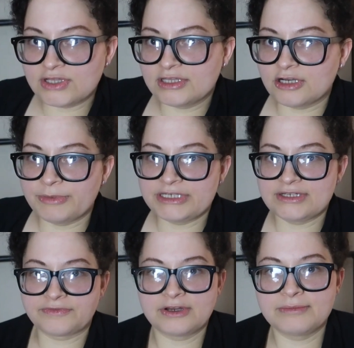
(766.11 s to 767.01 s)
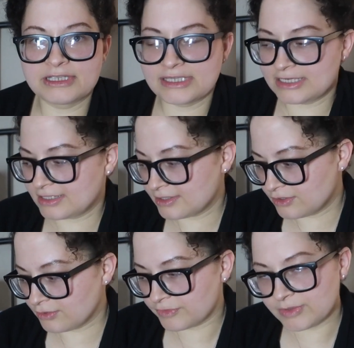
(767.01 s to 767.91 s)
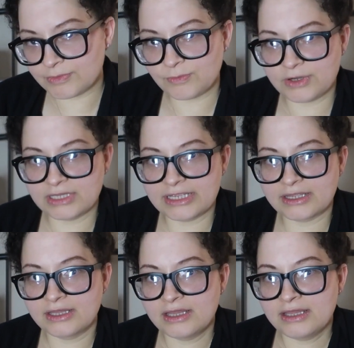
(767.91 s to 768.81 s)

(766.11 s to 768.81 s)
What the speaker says: a little bit different because I didn't know if he would want like